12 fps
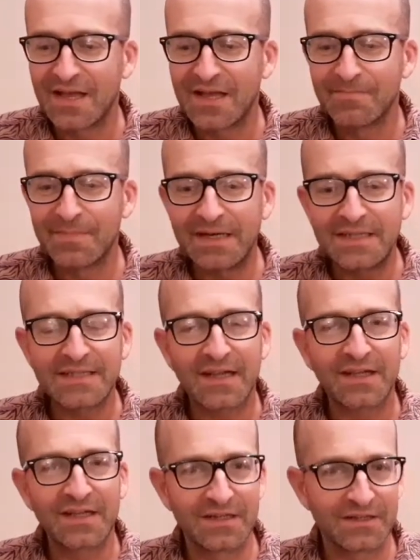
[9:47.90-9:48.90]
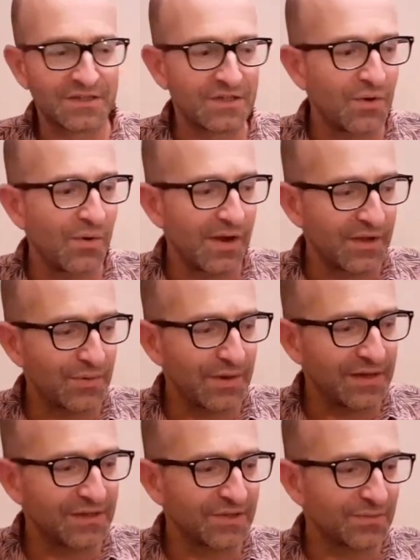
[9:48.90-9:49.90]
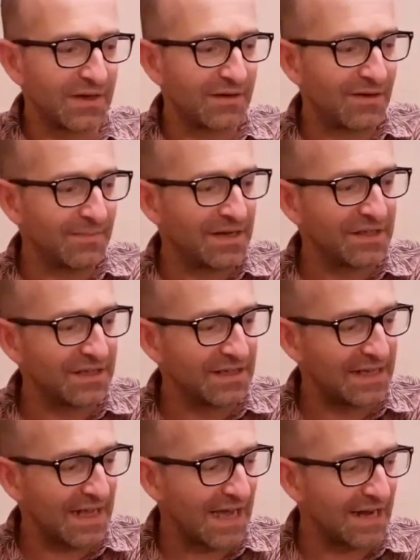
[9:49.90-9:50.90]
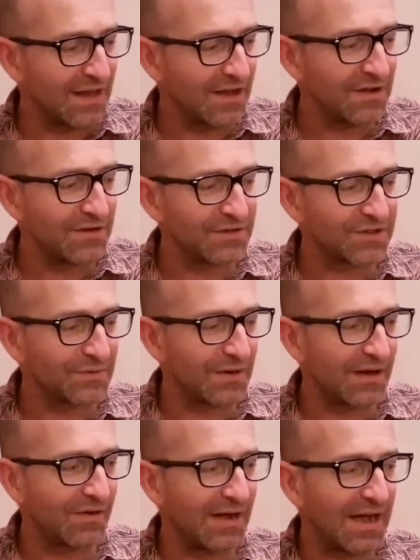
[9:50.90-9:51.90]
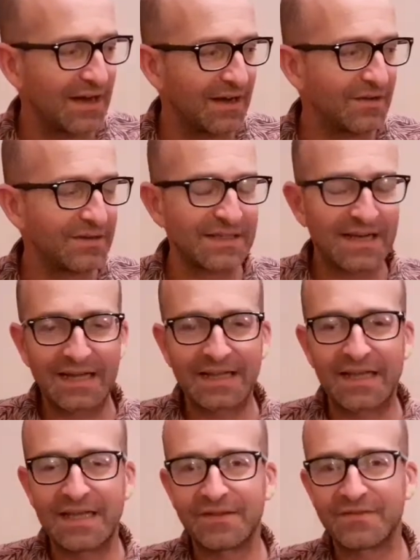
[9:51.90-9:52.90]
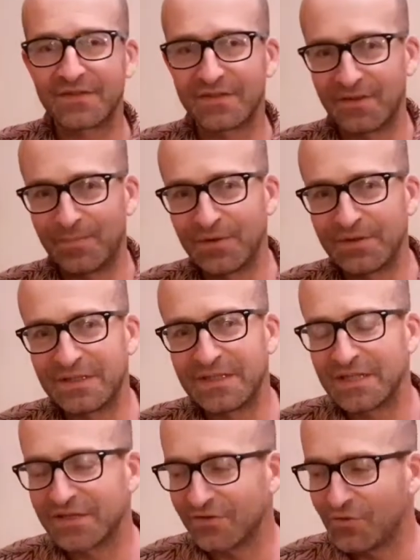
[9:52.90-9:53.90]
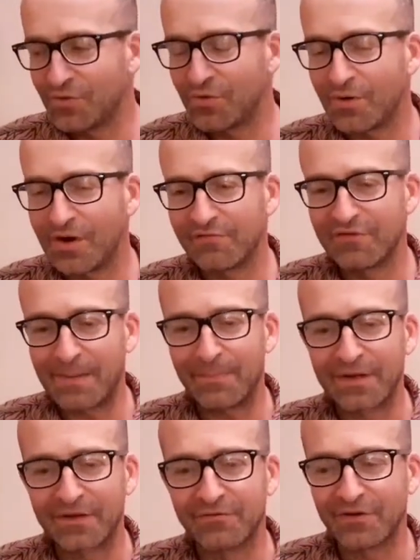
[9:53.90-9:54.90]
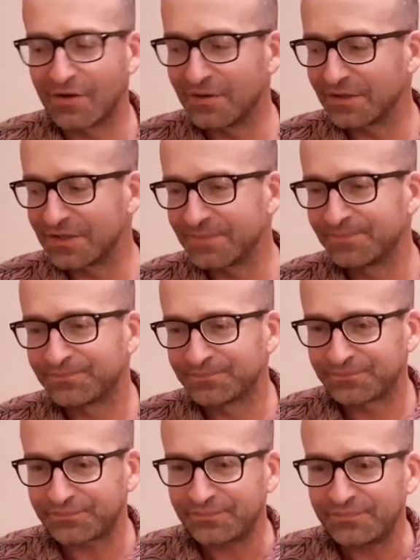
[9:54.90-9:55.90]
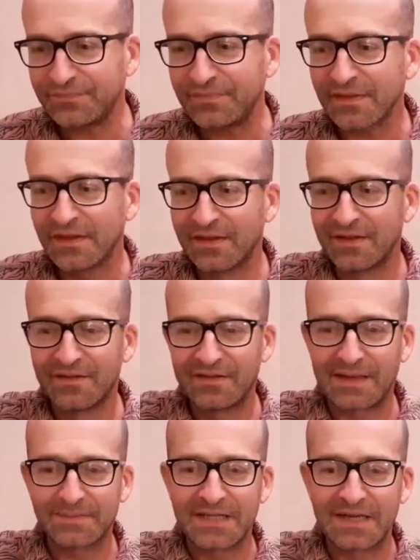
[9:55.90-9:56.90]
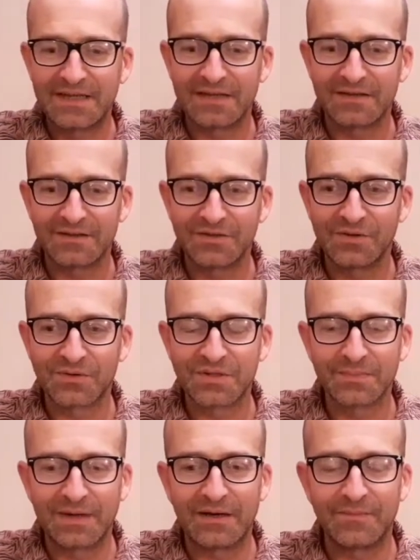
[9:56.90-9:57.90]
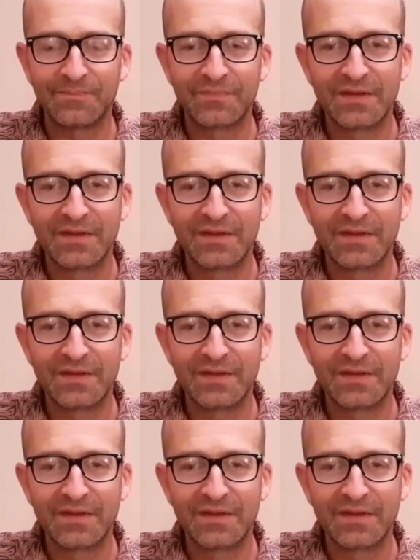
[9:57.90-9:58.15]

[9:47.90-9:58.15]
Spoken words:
Many succulents are quite quick as well. I mentioned the aloe as well. Aloes and agaves, opuntias are all quite rapid growers. The Aptenia I talked about.